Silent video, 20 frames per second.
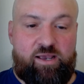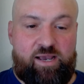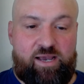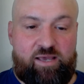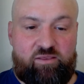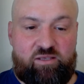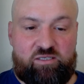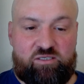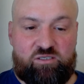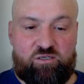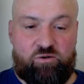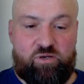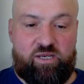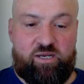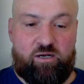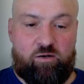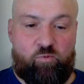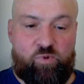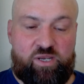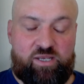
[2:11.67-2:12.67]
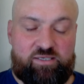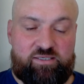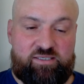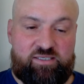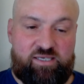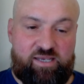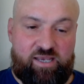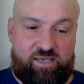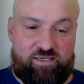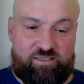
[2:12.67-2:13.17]
And then so here we can
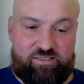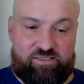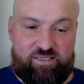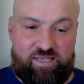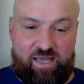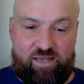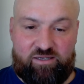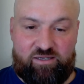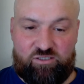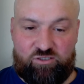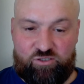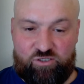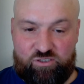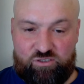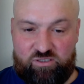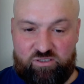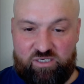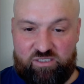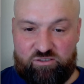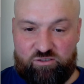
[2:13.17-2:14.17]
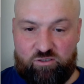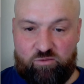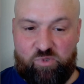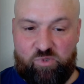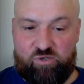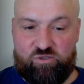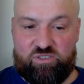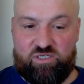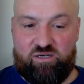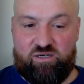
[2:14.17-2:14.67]
see a status
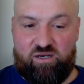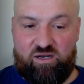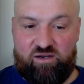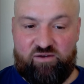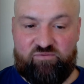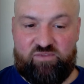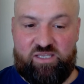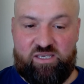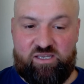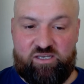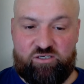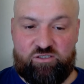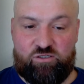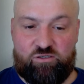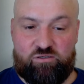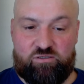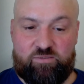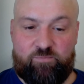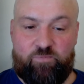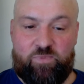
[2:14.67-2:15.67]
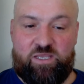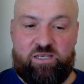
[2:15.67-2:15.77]
distribution of the issues.